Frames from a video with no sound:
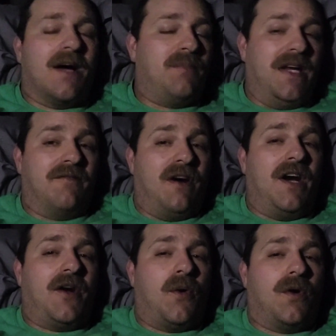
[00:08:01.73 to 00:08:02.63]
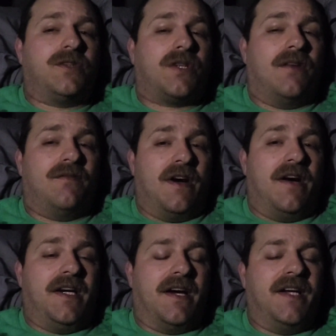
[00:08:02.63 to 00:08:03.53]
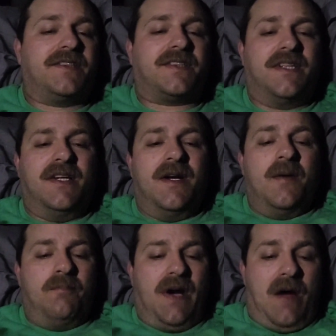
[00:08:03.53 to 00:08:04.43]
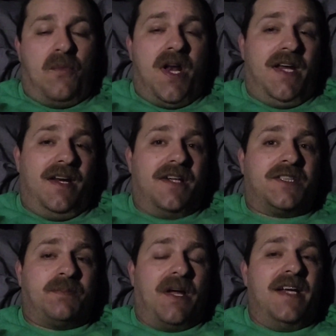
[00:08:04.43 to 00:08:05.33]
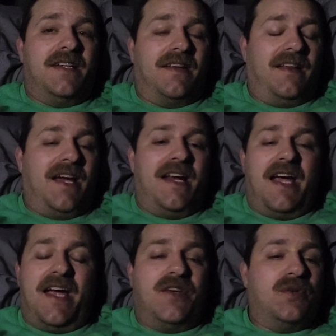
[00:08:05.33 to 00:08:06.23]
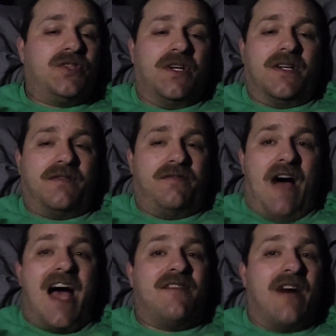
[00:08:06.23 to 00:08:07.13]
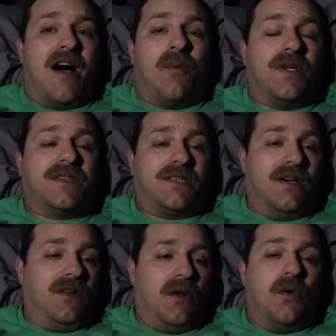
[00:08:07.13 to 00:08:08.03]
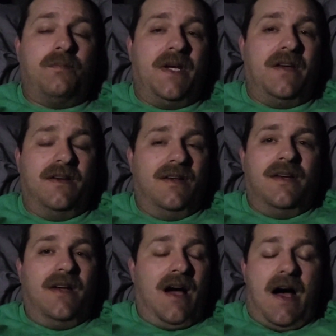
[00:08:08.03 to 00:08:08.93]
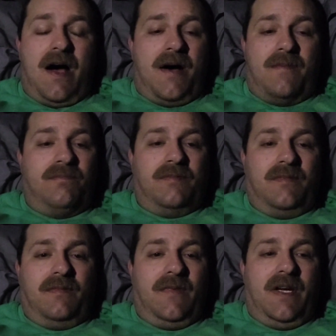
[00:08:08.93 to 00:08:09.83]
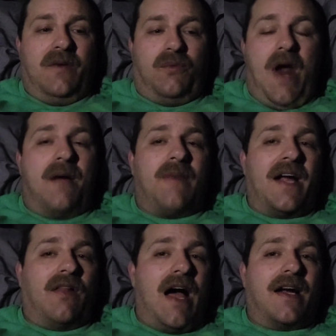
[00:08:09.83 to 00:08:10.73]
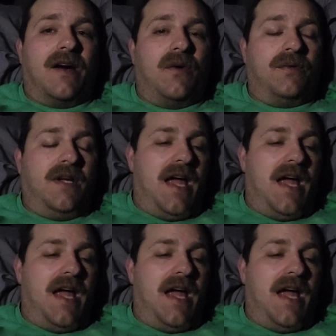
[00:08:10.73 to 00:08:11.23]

I'm being very cordial and very nice, but I went in and explained to the lady, "Hey, you took five hours to unload me. Um, it ran my clock out."